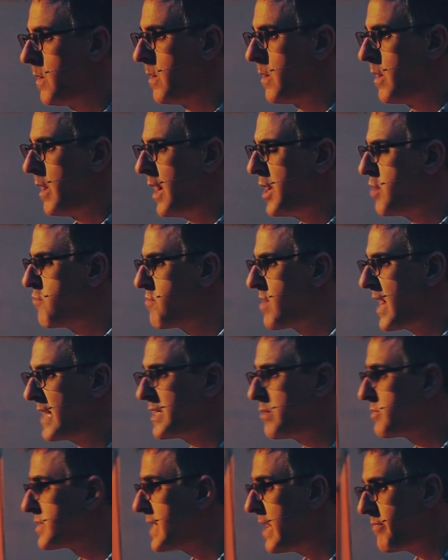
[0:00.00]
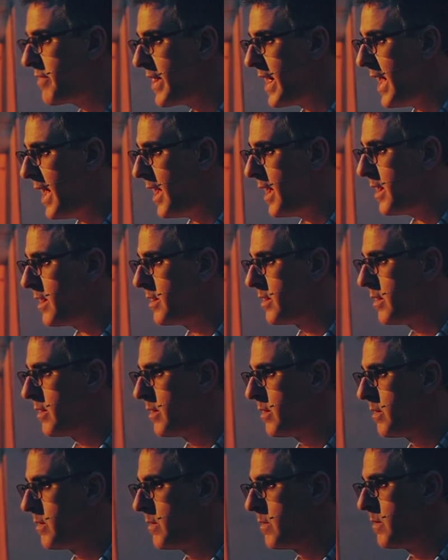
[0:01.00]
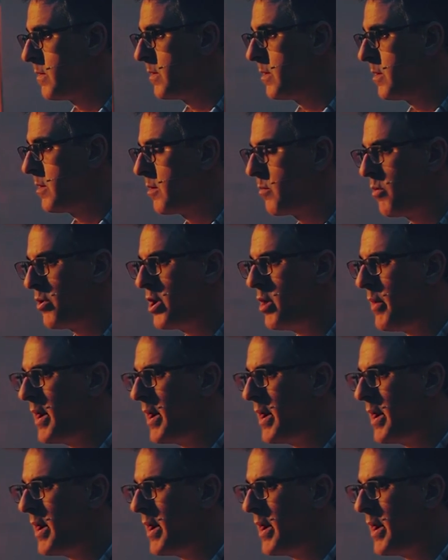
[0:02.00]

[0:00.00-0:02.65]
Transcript: and you realize it was never there? Well, no, I